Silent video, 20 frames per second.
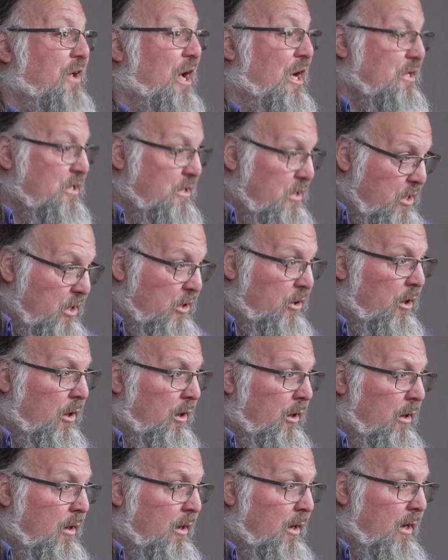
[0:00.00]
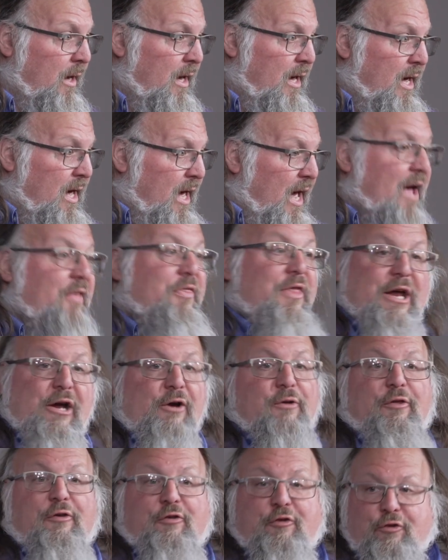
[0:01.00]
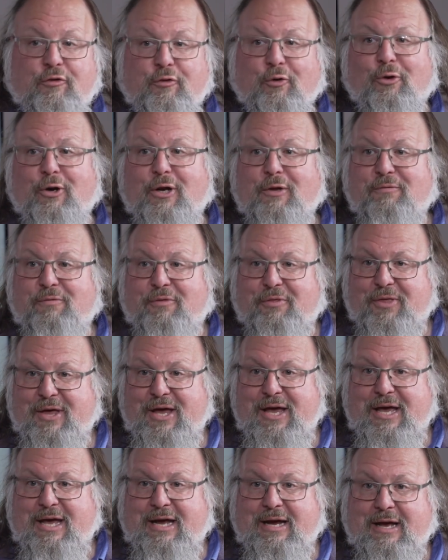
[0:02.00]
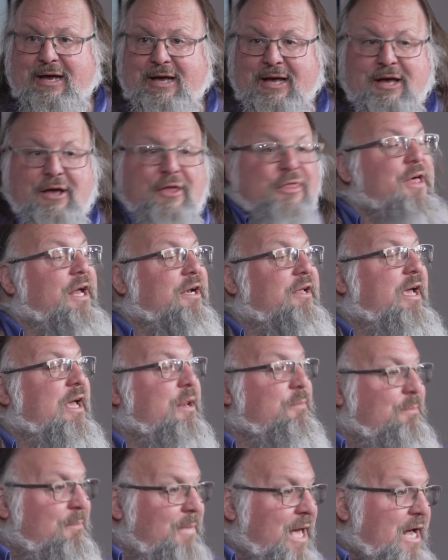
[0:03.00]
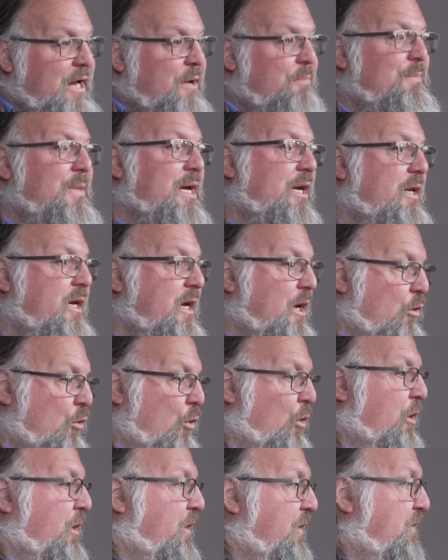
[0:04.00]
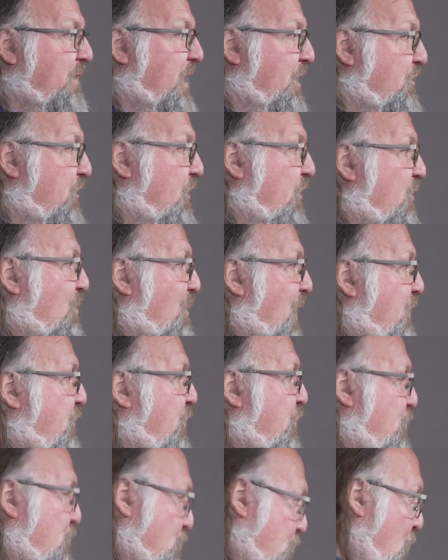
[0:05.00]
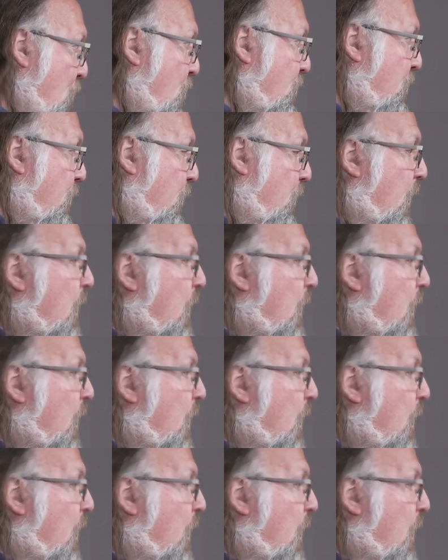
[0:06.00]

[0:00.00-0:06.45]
a year, and they are the sort of thing that can make media organizations much stronger.